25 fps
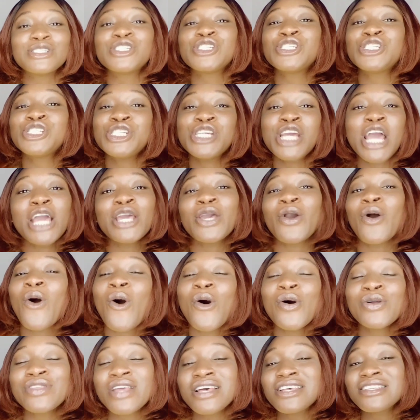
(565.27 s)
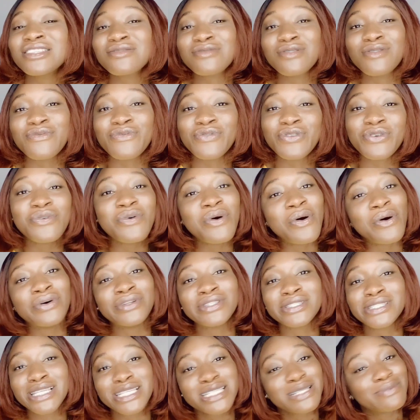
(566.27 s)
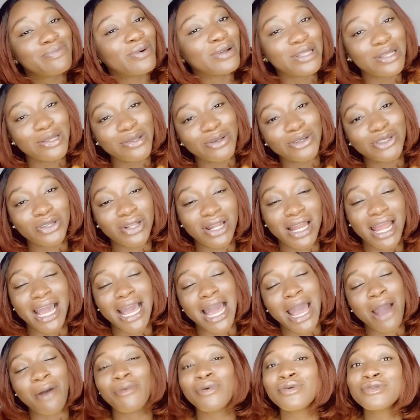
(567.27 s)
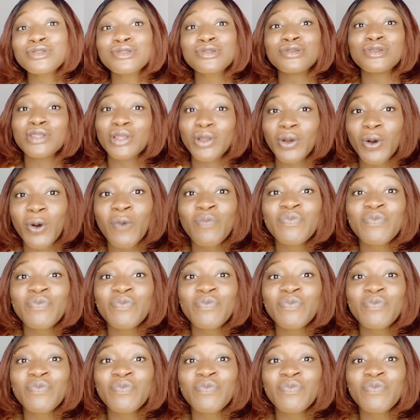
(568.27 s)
Share your honest review on this body lotion. Like, I want to know.